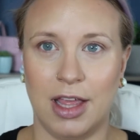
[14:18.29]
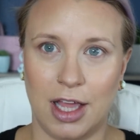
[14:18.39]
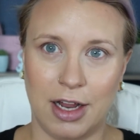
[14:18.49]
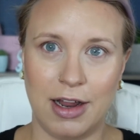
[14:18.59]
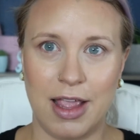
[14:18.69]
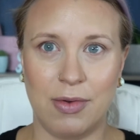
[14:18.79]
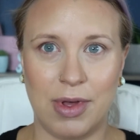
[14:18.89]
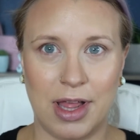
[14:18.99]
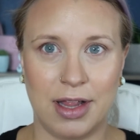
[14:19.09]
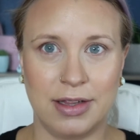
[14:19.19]
Alright,
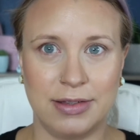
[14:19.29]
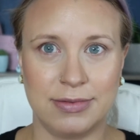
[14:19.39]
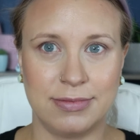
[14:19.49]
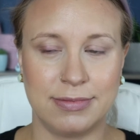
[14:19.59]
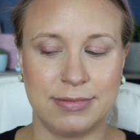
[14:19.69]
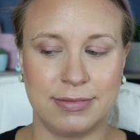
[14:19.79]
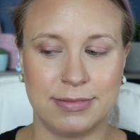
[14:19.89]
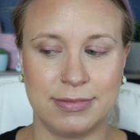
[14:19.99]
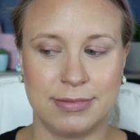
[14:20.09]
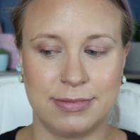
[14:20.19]
well,
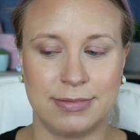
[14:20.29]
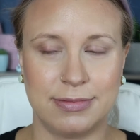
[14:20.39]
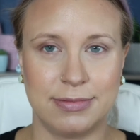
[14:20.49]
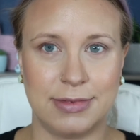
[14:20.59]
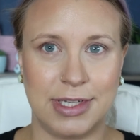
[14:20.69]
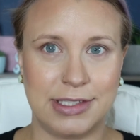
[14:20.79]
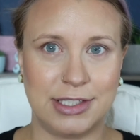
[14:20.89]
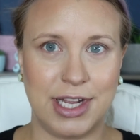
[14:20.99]
let's